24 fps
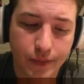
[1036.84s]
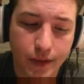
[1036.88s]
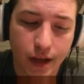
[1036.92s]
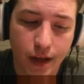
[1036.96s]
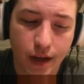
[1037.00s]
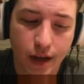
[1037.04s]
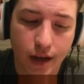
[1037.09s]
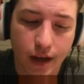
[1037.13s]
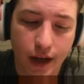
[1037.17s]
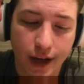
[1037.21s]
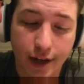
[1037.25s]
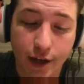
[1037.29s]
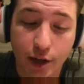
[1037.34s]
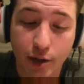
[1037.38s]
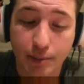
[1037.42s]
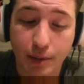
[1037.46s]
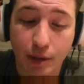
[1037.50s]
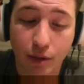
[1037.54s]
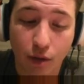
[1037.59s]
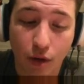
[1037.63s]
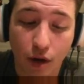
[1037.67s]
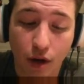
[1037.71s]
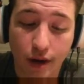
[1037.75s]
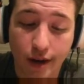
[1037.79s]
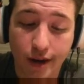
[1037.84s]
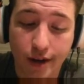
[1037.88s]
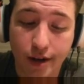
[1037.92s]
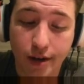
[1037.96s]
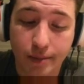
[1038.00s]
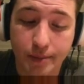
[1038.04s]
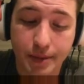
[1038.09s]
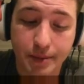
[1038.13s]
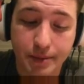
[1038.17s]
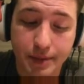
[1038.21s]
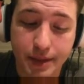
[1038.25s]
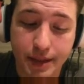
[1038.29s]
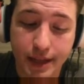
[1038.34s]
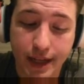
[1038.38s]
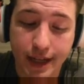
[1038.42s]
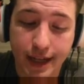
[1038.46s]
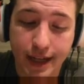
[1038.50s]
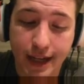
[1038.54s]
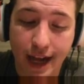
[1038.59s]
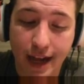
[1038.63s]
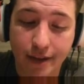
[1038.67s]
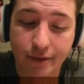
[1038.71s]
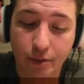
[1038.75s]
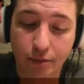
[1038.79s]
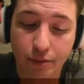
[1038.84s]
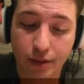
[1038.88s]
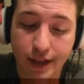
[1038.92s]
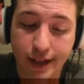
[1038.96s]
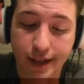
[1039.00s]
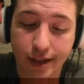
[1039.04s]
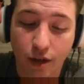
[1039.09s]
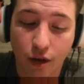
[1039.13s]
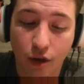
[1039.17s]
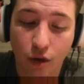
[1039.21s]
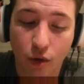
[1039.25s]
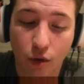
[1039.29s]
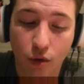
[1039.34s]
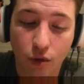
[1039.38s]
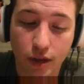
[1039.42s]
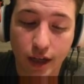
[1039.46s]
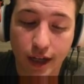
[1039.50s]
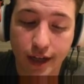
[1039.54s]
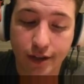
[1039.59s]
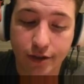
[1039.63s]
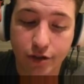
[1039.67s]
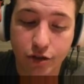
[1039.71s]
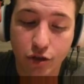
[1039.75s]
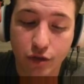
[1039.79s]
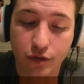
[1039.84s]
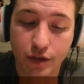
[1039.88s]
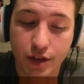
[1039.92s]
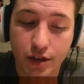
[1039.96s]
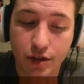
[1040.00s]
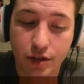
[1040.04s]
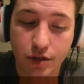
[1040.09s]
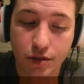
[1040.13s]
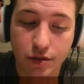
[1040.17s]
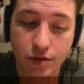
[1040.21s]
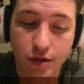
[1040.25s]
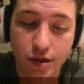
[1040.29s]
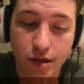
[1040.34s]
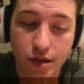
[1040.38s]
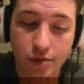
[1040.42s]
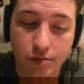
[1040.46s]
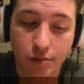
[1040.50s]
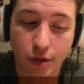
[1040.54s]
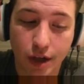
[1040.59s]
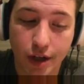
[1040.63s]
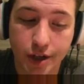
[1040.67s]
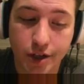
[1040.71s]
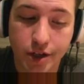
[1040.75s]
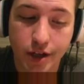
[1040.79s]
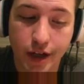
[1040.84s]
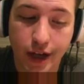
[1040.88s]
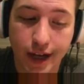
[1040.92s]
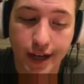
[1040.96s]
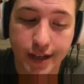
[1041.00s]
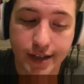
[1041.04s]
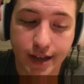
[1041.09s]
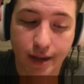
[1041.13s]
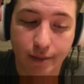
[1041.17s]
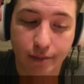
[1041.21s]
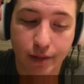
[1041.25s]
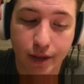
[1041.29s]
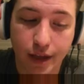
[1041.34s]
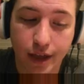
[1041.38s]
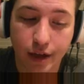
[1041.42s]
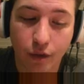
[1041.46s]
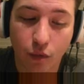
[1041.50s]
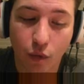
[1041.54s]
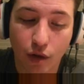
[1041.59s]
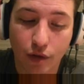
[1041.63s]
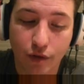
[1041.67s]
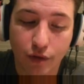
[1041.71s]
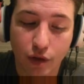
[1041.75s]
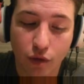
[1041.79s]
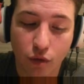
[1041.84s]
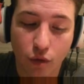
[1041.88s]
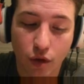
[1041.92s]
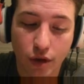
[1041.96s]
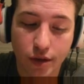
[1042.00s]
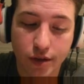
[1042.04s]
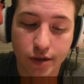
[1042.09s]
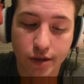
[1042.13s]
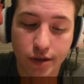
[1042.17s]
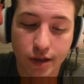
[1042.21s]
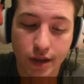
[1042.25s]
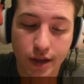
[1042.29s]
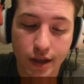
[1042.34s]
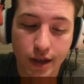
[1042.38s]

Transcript: I could be wrong. I could be mistaken. I haven't played a whole lot of 2v2s as much as I play 1v1s.